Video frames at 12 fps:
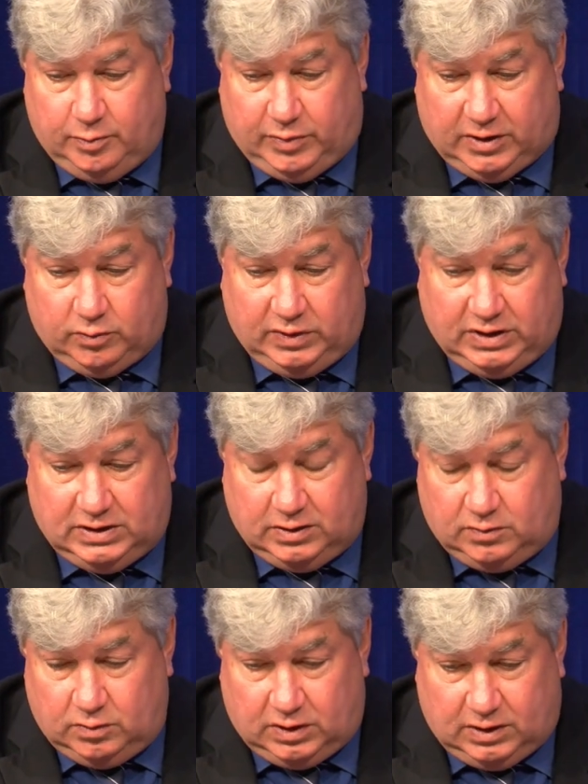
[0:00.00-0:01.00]
but we
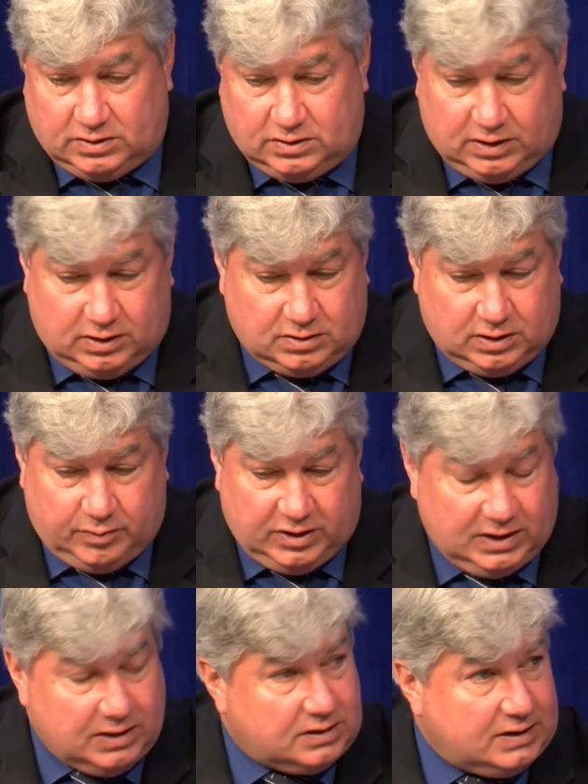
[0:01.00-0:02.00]
did uh, some in
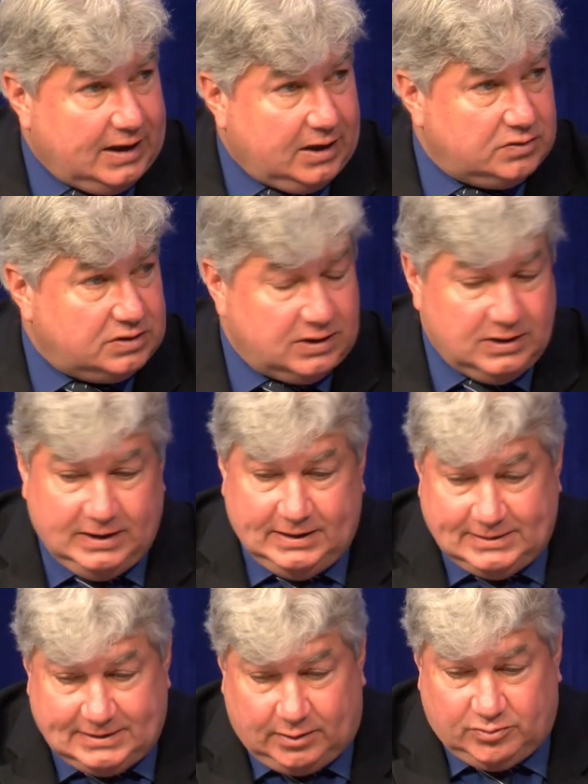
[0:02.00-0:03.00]
other towns, and
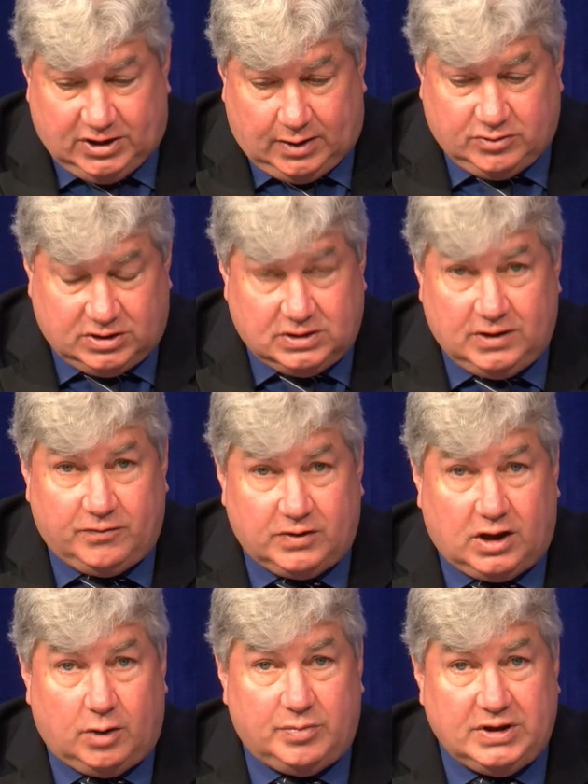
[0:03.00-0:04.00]
sometimes it's
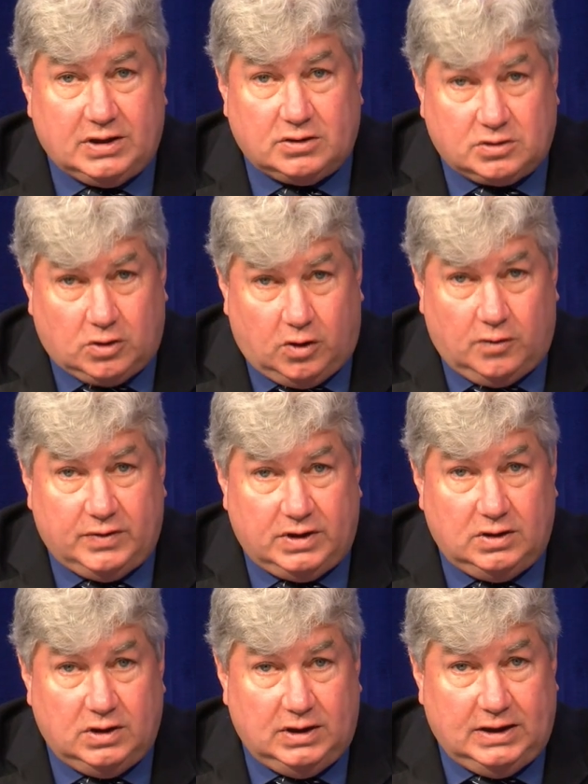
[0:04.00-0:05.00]
difficult because COVID